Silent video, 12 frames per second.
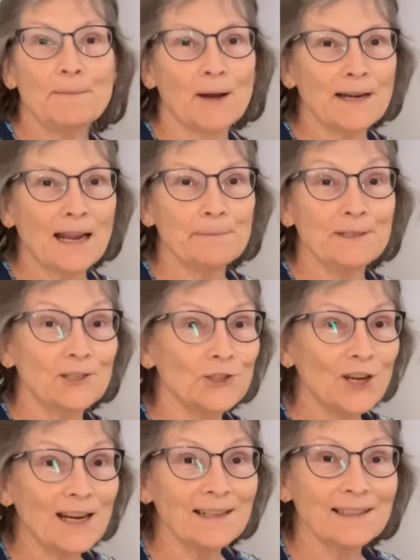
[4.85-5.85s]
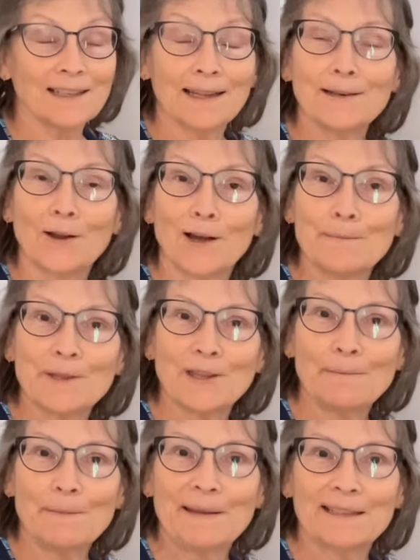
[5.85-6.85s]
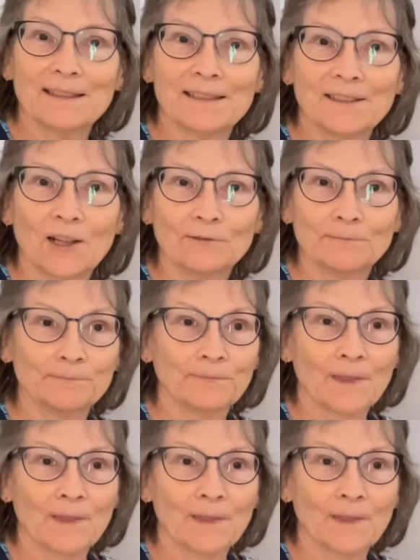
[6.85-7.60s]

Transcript: my name is Janice and I'm a Thermomix consultant.